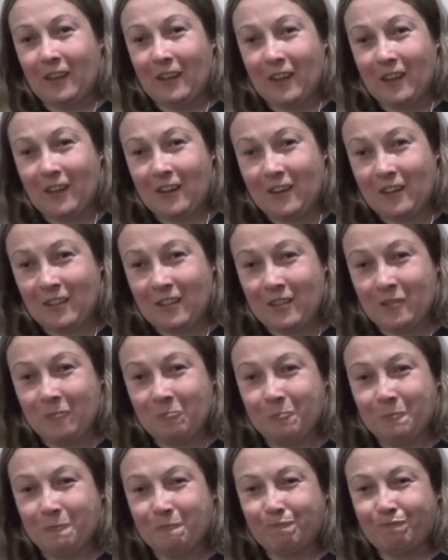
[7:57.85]
nannies,
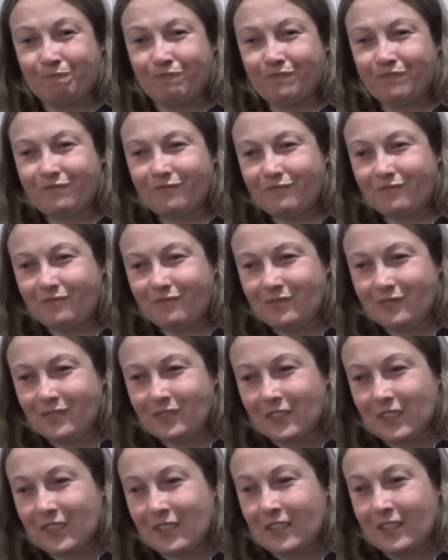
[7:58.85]

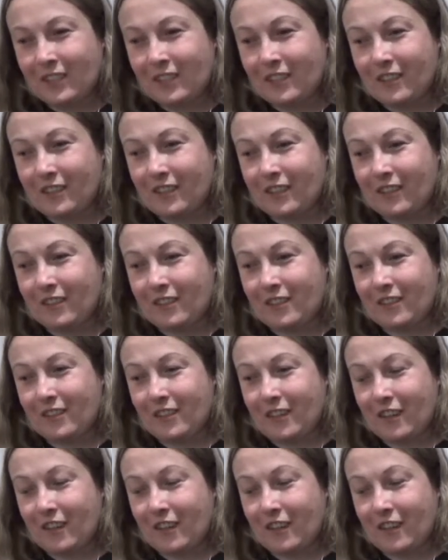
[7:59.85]
assistants,